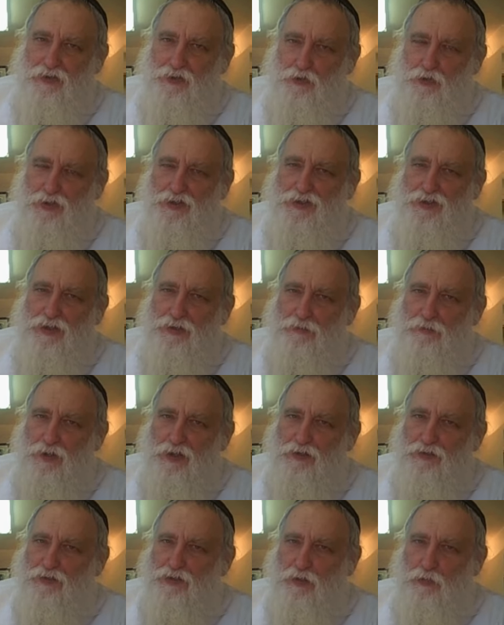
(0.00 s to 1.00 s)
And during that
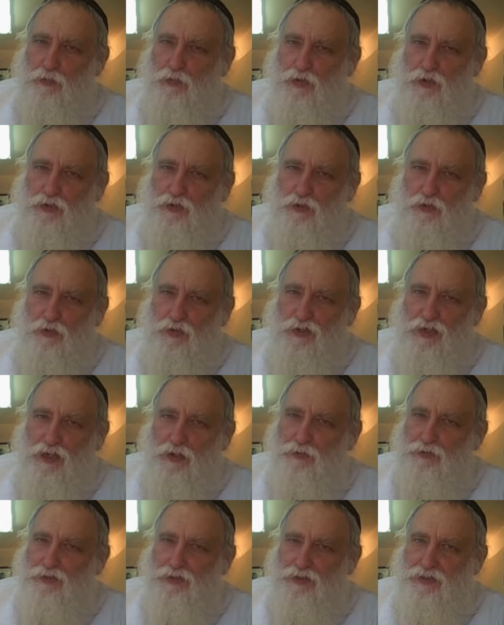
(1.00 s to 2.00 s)
month, they worked long
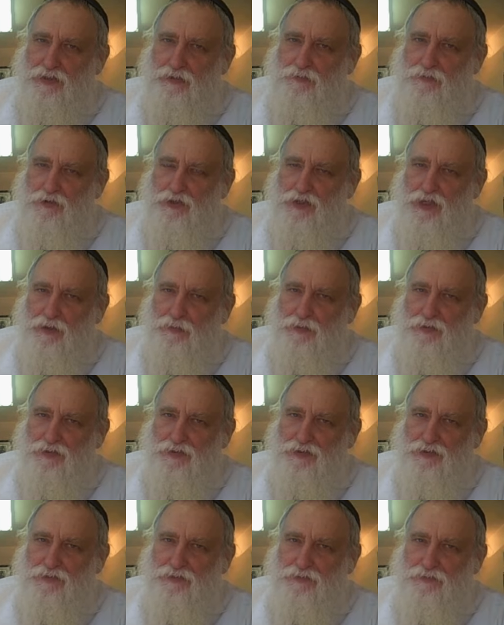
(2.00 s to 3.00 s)
hours except for
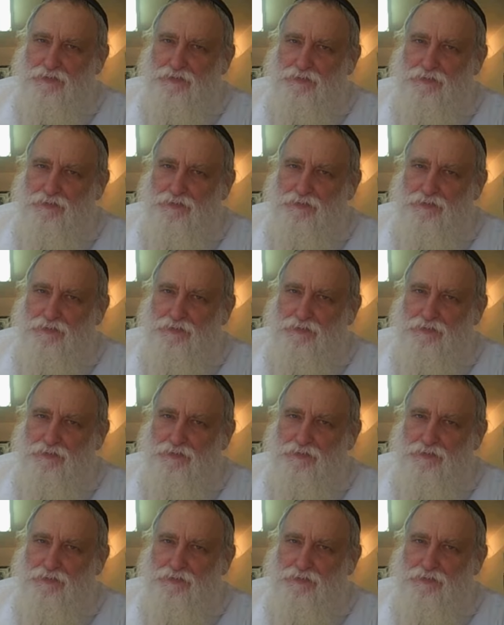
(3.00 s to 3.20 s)
Shabbos.